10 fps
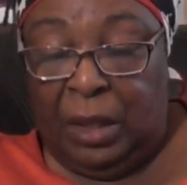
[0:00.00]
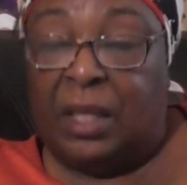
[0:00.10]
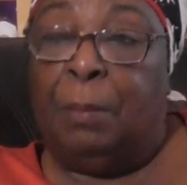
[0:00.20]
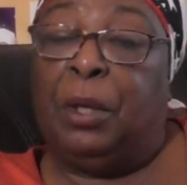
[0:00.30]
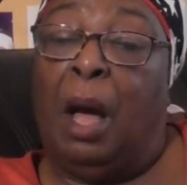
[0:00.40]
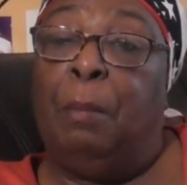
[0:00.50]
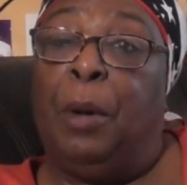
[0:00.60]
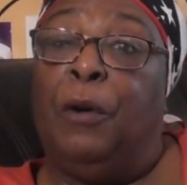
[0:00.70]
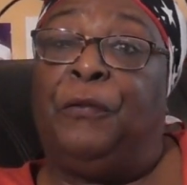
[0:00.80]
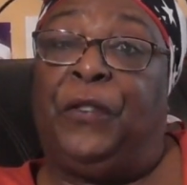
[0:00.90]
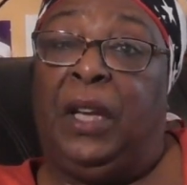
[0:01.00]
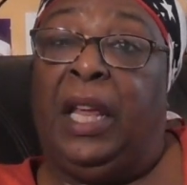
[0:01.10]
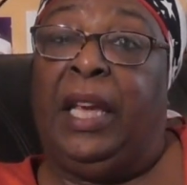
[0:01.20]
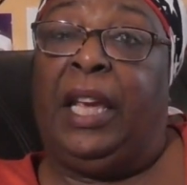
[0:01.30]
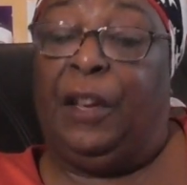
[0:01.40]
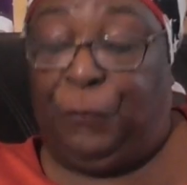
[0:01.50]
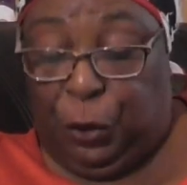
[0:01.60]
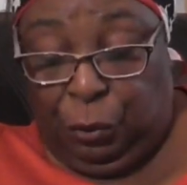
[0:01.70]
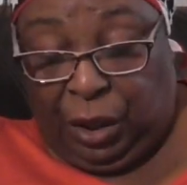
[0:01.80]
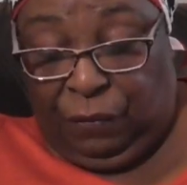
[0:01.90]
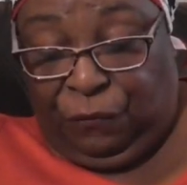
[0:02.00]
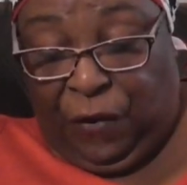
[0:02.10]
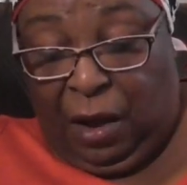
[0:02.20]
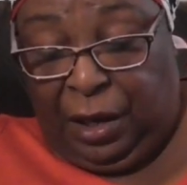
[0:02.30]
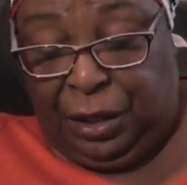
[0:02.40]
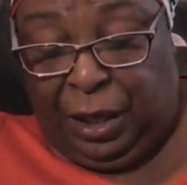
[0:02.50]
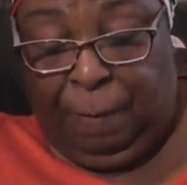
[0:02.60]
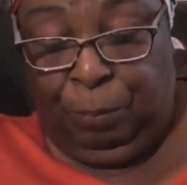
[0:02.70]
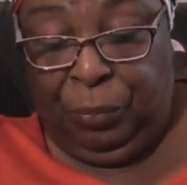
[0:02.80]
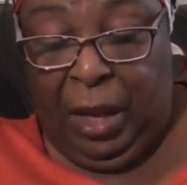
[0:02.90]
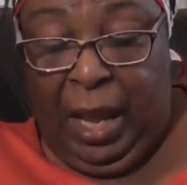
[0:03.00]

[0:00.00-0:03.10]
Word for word: Some gumbo filet if you can find it.